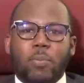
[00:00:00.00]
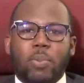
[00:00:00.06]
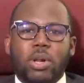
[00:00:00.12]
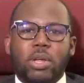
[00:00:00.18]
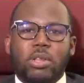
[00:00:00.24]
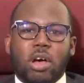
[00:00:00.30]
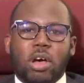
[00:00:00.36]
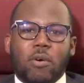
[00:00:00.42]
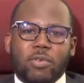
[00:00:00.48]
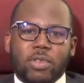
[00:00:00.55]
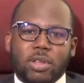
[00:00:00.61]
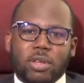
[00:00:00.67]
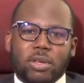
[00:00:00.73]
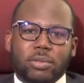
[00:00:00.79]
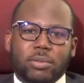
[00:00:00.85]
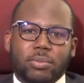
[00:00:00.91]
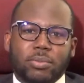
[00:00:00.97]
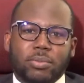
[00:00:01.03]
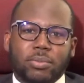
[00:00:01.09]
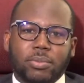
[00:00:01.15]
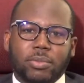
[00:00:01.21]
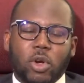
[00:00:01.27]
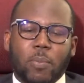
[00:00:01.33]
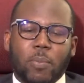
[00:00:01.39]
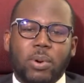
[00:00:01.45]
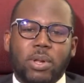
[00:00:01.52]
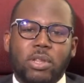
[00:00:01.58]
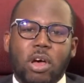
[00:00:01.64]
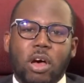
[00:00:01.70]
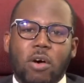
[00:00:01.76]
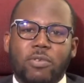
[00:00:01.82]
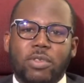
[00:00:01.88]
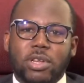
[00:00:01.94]
a police officer or police
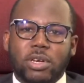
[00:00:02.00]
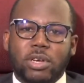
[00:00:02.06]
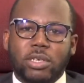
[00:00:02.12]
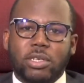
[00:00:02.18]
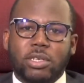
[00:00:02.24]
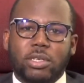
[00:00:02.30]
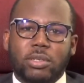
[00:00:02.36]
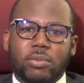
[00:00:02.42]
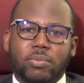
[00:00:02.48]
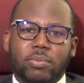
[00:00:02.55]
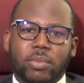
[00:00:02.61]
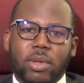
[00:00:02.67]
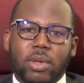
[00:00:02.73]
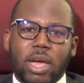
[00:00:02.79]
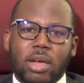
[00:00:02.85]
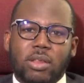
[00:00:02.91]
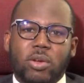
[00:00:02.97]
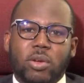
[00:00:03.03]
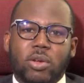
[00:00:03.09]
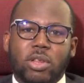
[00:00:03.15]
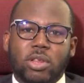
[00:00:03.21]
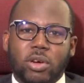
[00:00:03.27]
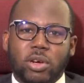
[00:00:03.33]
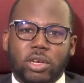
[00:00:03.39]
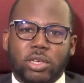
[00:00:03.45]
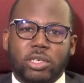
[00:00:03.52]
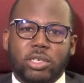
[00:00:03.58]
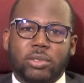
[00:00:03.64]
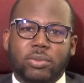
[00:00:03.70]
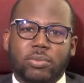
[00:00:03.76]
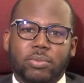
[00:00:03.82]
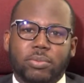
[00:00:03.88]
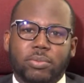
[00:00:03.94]
officers execute a
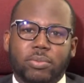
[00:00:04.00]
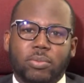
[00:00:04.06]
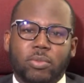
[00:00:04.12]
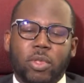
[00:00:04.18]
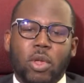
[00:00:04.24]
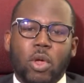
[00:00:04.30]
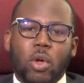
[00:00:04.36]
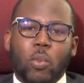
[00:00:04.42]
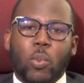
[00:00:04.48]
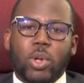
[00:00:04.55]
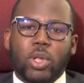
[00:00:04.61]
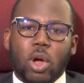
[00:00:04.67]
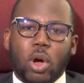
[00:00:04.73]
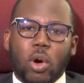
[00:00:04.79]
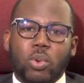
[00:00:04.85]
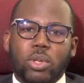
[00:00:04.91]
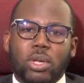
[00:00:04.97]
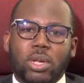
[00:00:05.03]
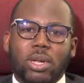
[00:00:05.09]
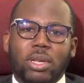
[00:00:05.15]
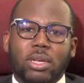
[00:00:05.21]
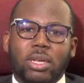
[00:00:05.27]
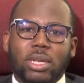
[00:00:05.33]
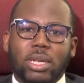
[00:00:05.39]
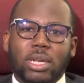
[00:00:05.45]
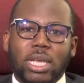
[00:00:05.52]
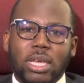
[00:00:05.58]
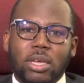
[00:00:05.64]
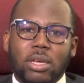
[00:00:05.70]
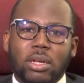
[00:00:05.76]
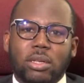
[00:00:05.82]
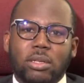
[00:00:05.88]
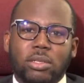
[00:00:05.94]
search without
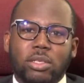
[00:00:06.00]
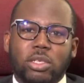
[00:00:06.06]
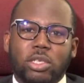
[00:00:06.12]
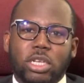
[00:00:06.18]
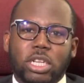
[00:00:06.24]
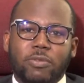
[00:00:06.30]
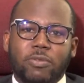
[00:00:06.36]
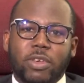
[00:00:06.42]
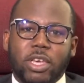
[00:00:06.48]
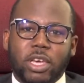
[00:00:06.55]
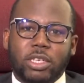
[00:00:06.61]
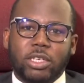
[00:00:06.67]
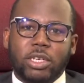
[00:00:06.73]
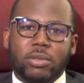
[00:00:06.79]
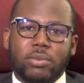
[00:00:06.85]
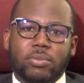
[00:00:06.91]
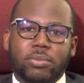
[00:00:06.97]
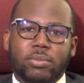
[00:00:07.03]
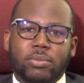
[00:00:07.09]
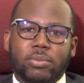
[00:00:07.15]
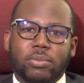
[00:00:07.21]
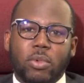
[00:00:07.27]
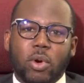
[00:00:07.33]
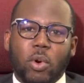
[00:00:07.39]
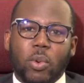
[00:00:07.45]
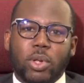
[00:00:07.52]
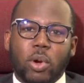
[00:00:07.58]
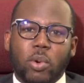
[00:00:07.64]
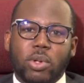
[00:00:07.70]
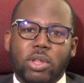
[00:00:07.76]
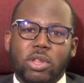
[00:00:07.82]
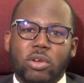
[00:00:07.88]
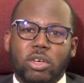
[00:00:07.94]
legal justification or
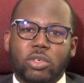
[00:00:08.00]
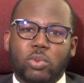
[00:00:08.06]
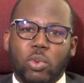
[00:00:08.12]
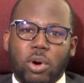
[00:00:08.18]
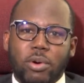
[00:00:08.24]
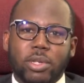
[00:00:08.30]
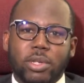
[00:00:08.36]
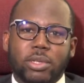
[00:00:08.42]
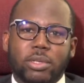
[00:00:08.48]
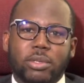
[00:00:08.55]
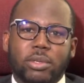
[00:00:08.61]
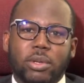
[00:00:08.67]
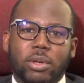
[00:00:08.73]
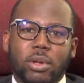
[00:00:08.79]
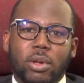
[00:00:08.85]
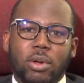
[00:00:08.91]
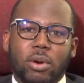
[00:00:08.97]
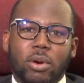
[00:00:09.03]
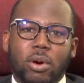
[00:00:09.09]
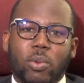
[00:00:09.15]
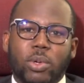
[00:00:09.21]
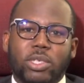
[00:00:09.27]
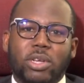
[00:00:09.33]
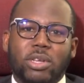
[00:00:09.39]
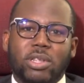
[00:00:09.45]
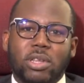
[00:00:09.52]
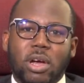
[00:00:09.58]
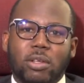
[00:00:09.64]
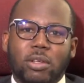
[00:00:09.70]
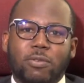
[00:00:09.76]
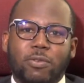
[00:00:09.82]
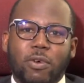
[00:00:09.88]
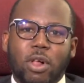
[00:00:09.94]
without a search warrant, or which does
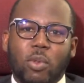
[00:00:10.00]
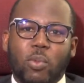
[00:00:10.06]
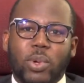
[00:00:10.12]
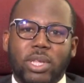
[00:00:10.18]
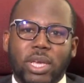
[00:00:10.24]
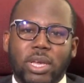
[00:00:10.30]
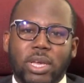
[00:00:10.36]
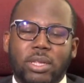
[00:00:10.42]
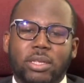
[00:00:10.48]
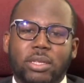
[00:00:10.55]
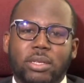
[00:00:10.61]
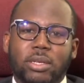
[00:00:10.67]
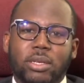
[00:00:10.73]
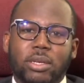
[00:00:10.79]
not fall within